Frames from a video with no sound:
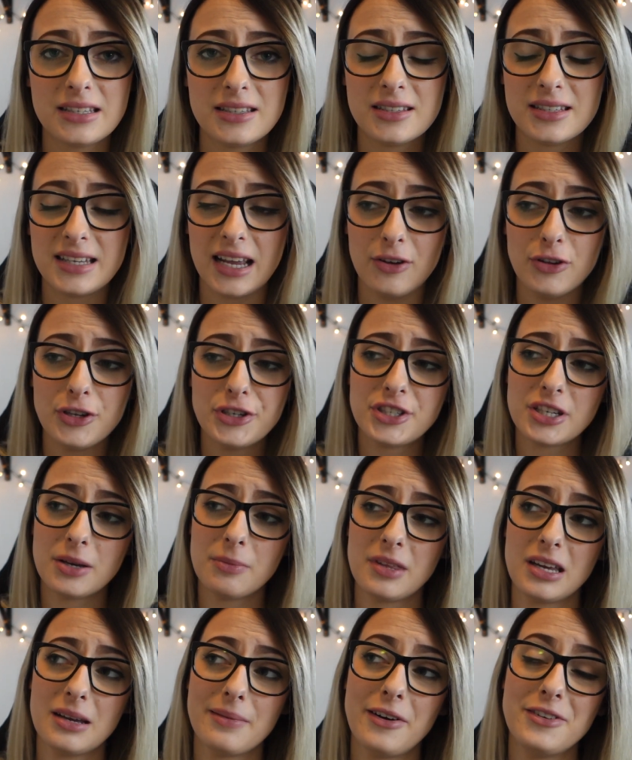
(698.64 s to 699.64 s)
tell you
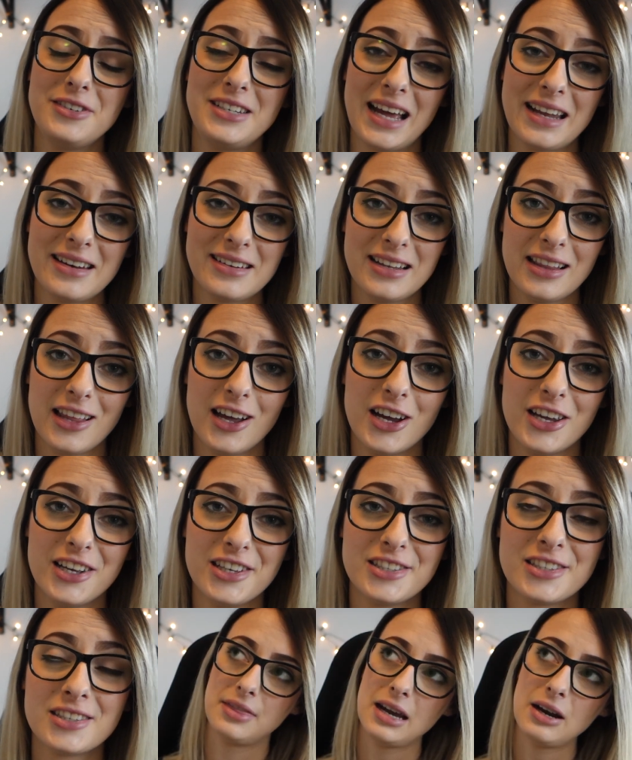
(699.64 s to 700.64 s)
something about
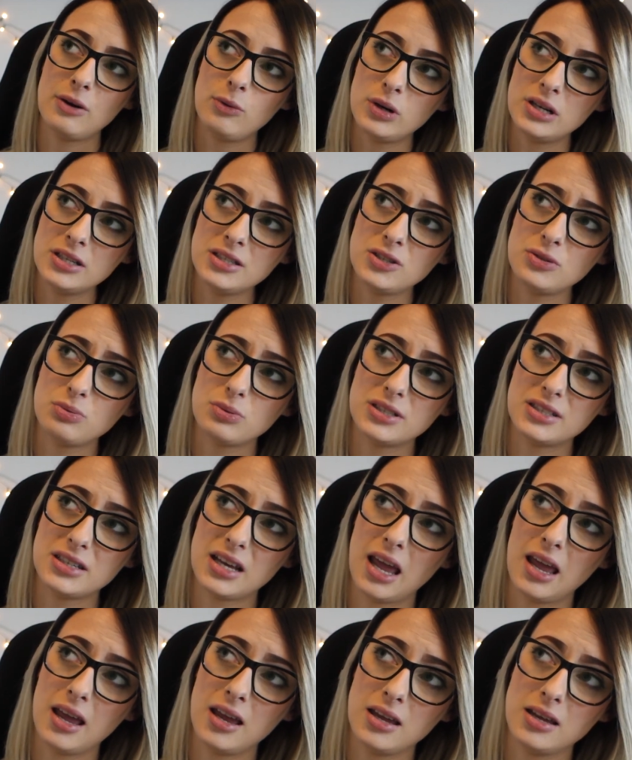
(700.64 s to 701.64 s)
dandelions. There once was
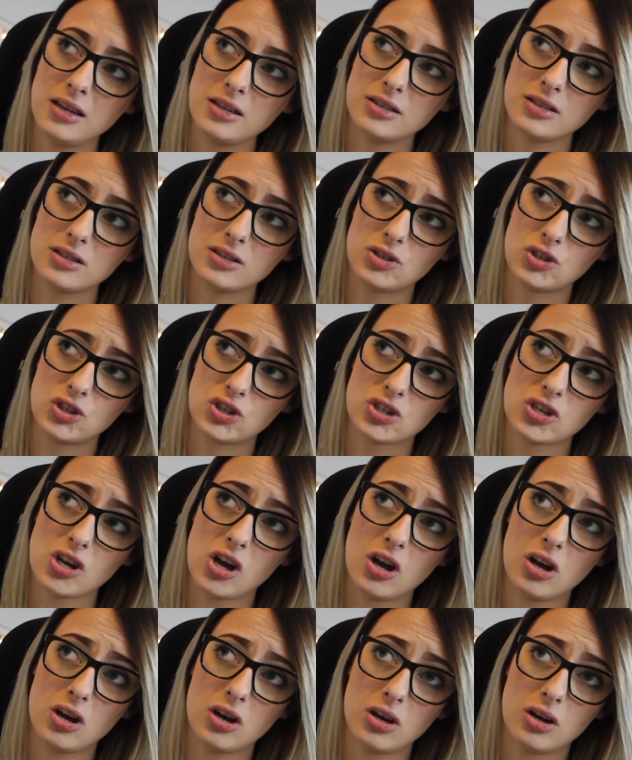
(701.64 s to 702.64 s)
a
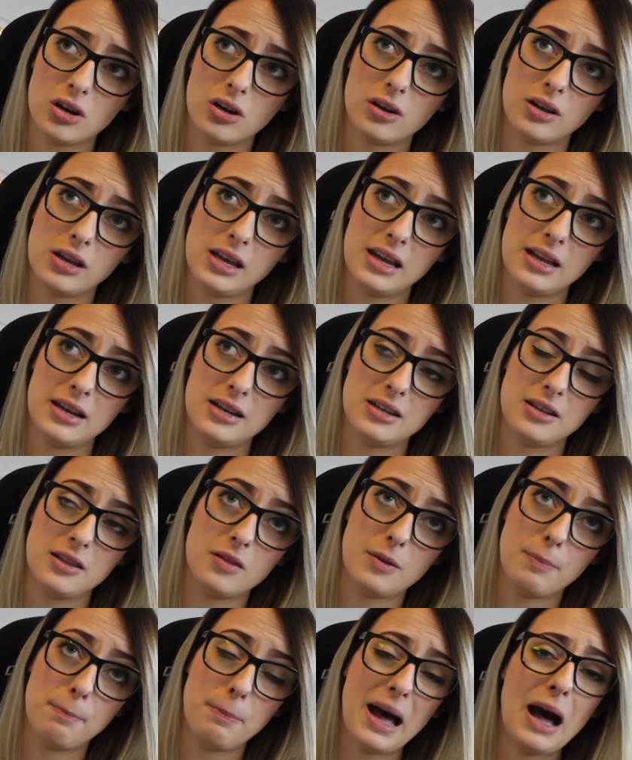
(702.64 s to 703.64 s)
song in
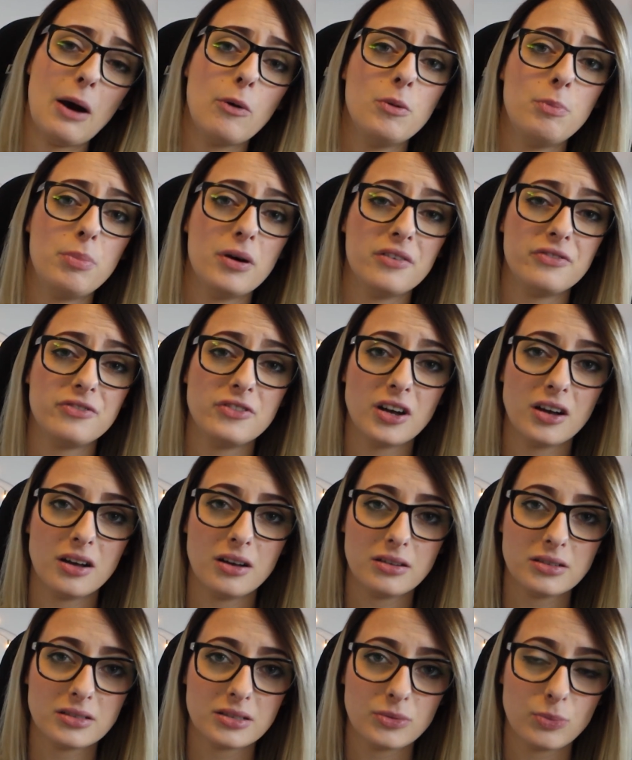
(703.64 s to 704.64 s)
the Powerpuff
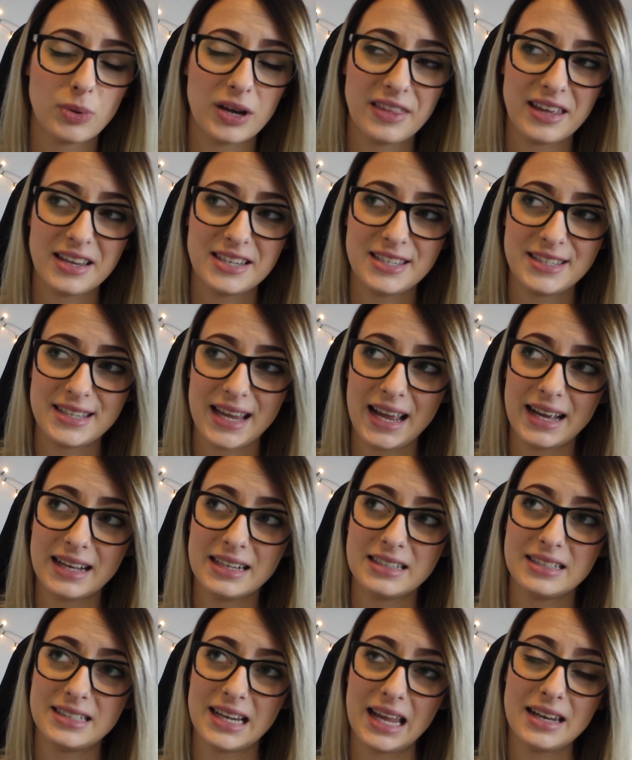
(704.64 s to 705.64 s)
Girls where they
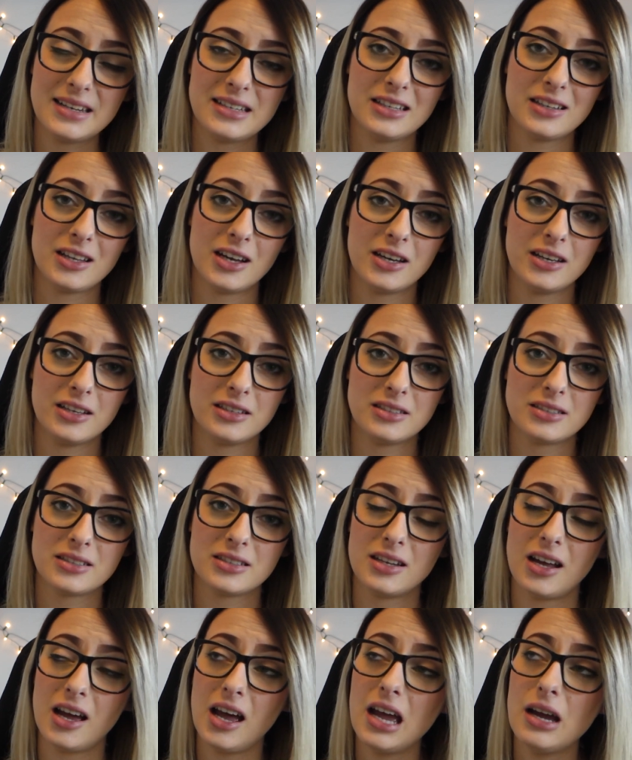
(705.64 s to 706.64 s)
sang dandelions,
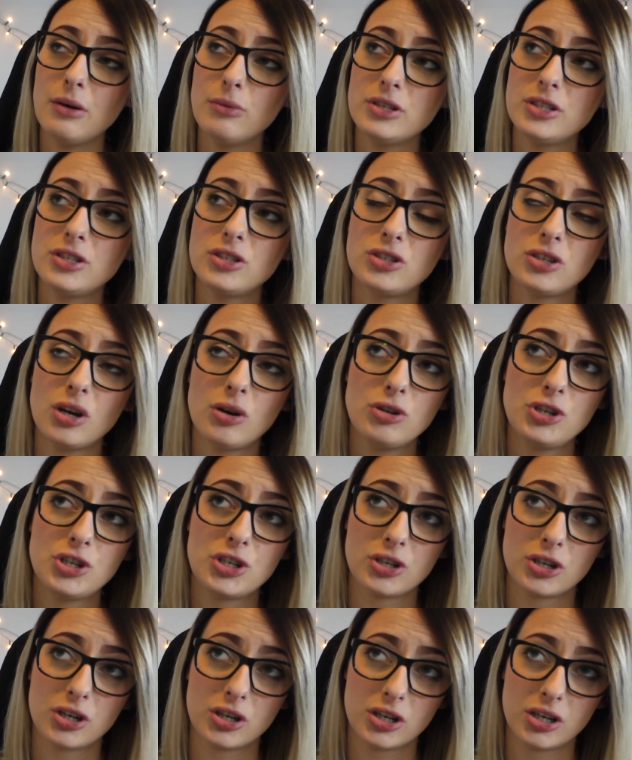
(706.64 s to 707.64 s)
and I was so
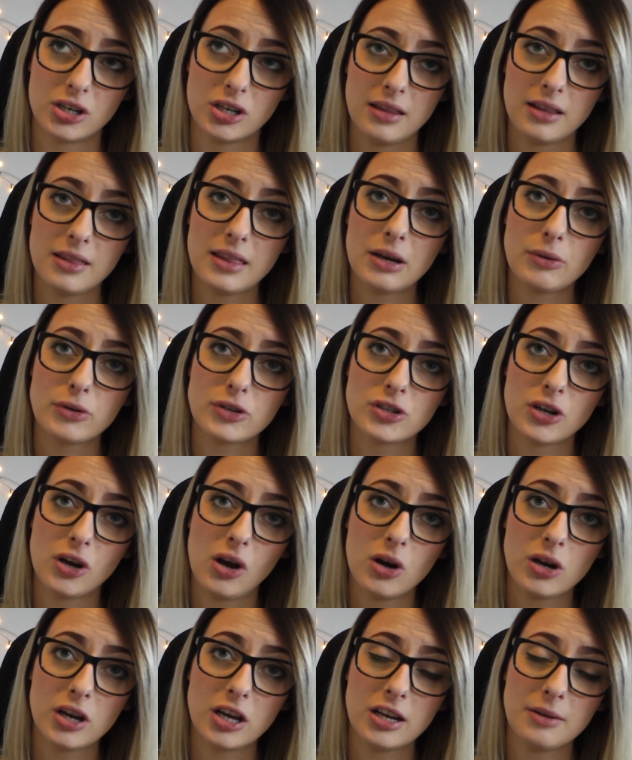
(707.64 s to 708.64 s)
sure that they were
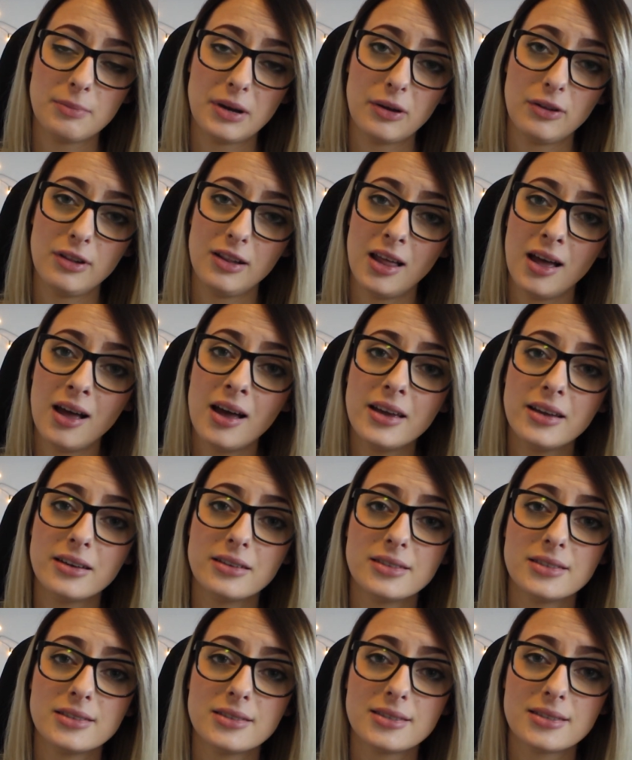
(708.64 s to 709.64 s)
talking about
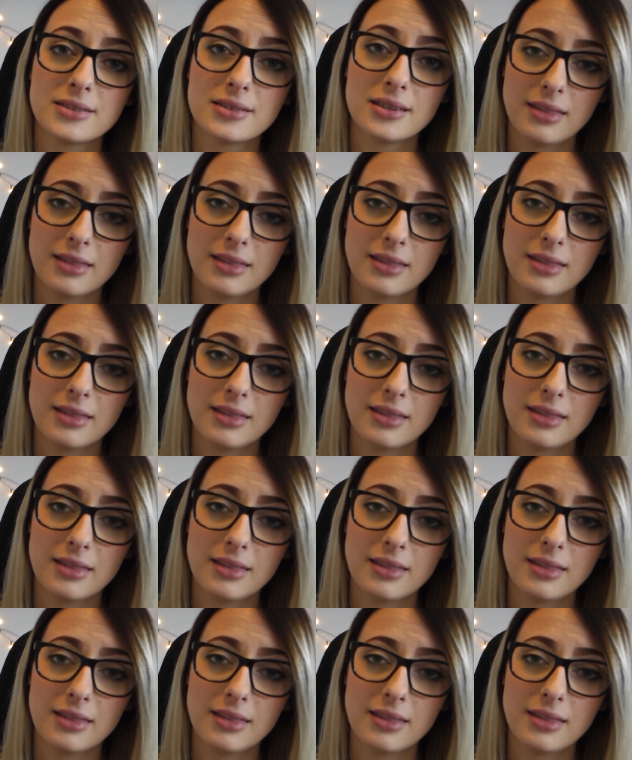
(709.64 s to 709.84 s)
lions